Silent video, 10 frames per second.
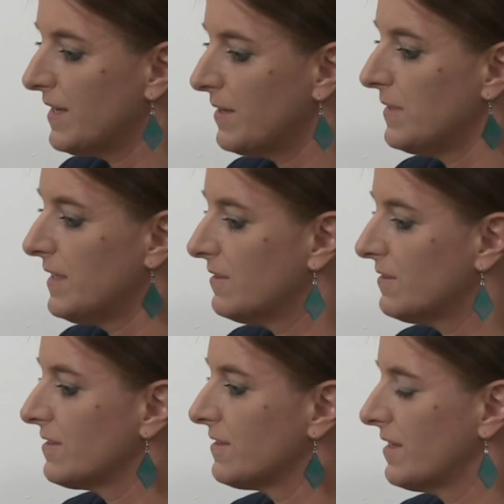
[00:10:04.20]
by
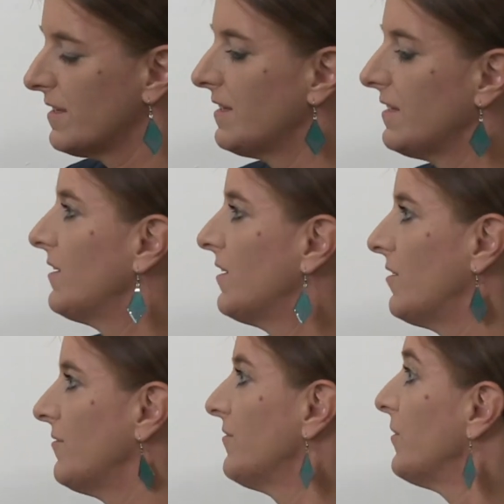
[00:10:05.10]
means
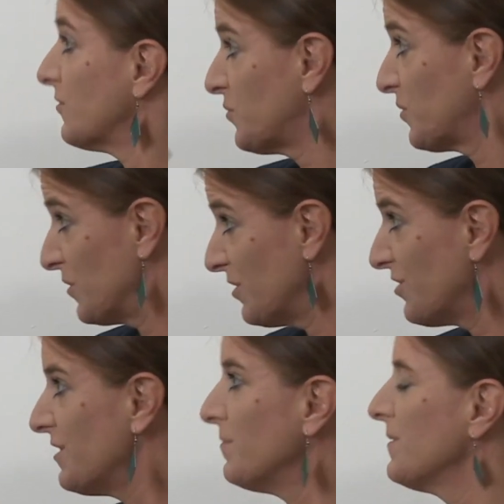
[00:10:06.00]
of
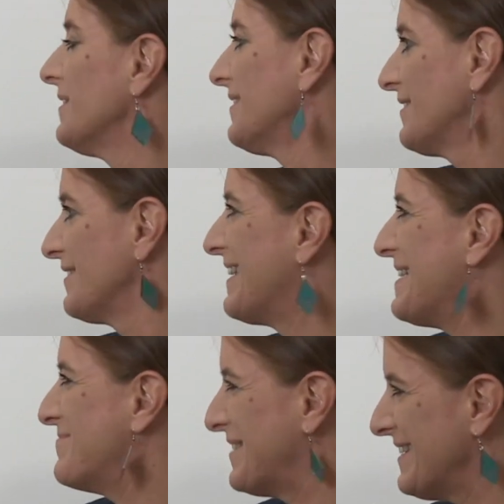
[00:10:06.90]
entrepreneurship, as the
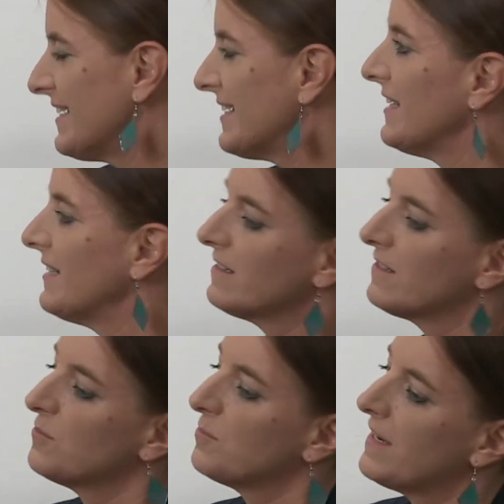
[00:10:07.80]
name indicates,
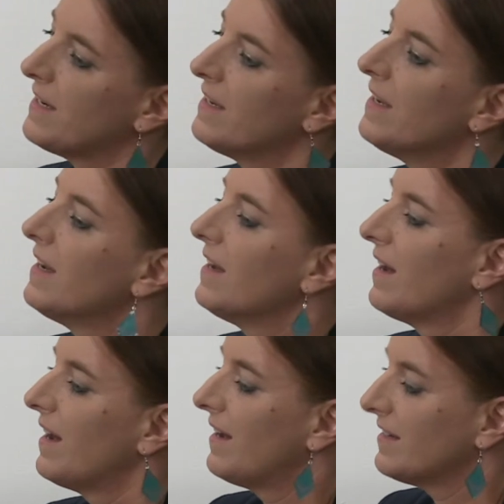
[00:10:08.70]
so by
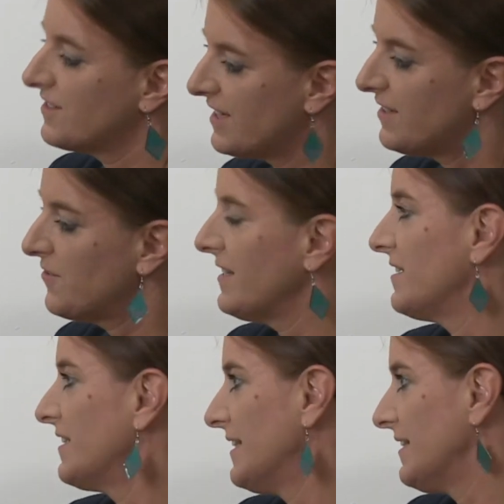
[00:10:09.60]

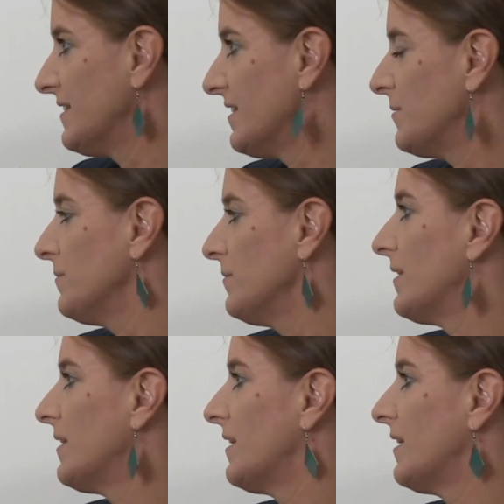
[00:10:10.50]
generating
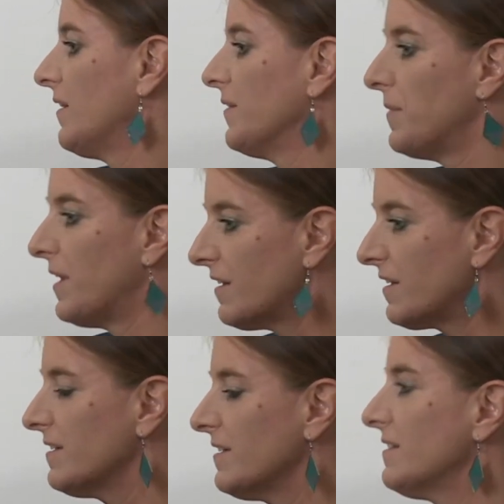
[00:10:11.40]
income on the
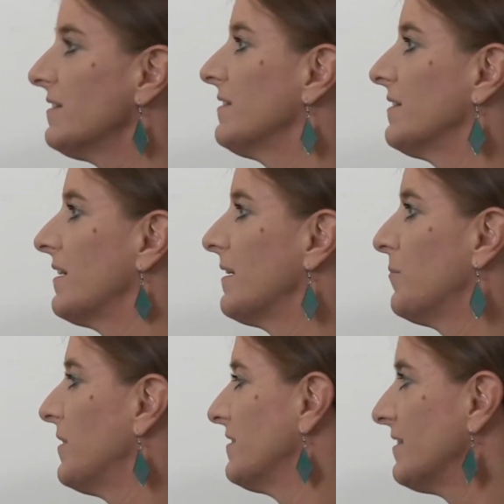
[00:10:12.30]
market,
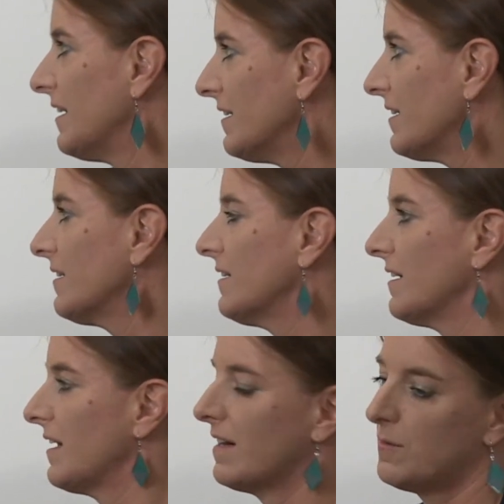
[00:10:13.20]
by
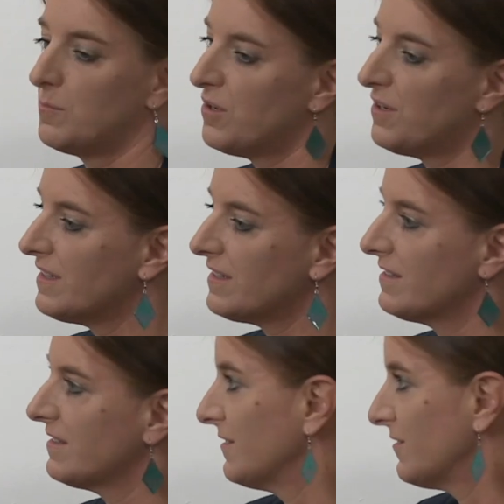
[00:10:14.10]
selling
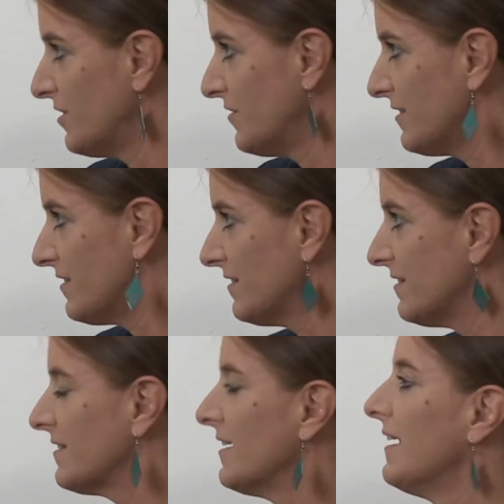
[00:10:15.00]
products and
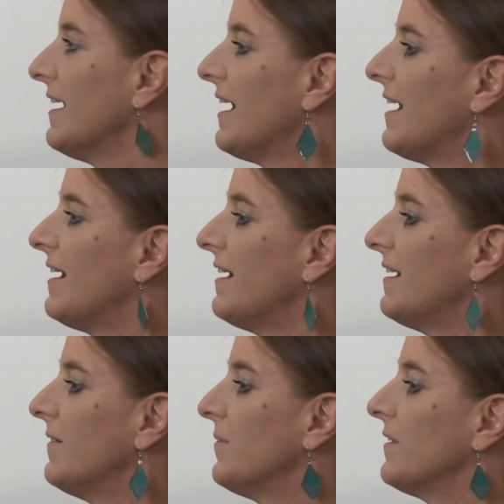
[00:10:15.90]
services,
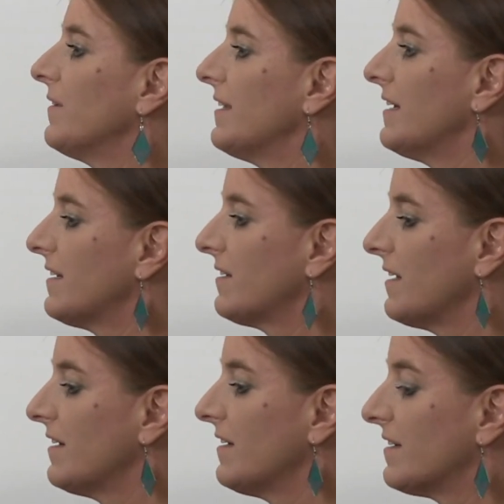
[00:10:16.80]

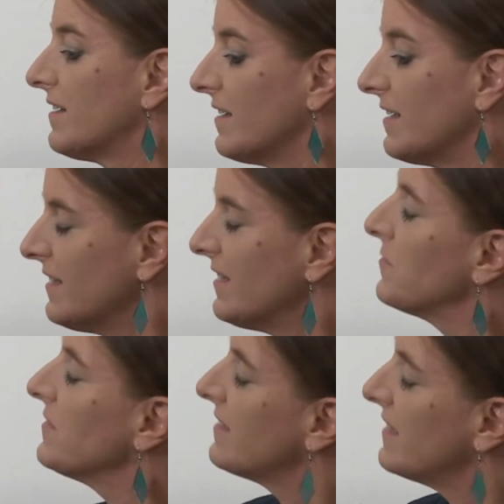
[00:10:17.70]
and the income
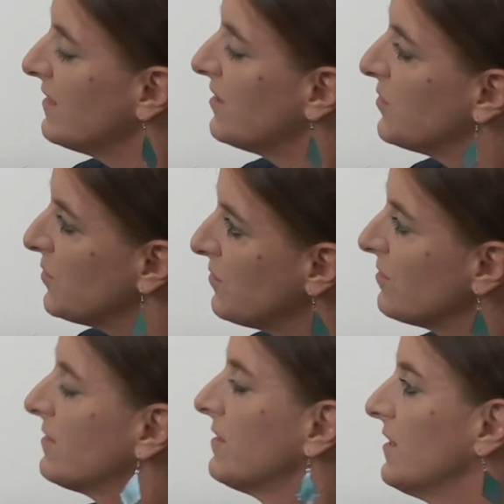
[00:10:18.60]
is then
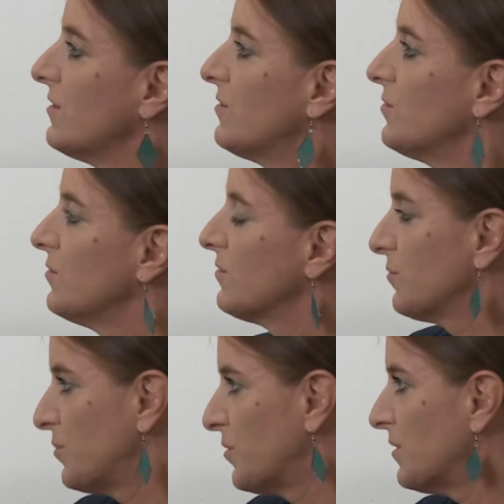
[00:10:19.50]
used to
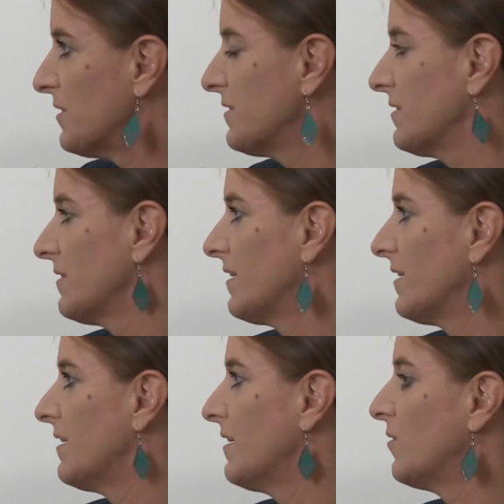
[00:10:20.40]
support
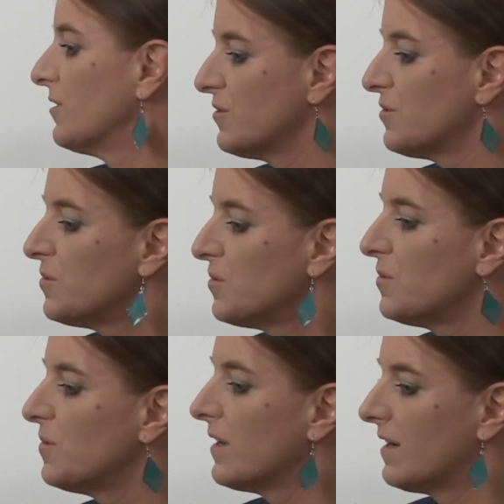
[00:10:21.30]
or
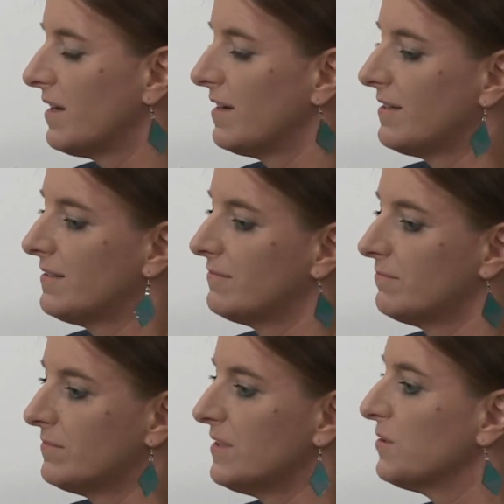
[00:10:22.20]
to
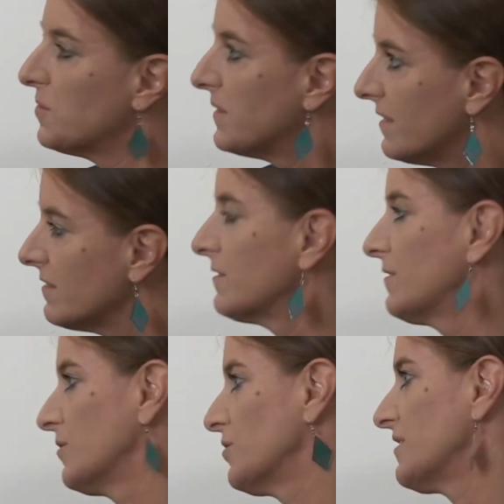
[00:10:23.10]
increase the
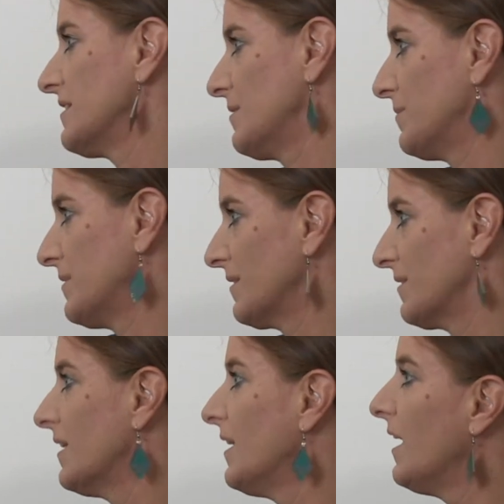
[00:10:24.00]
social impact.
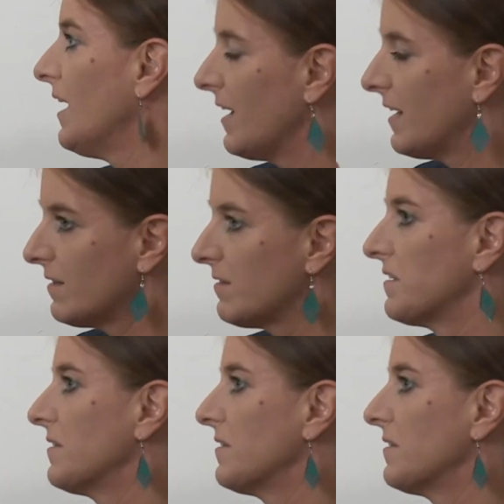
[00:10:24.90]
And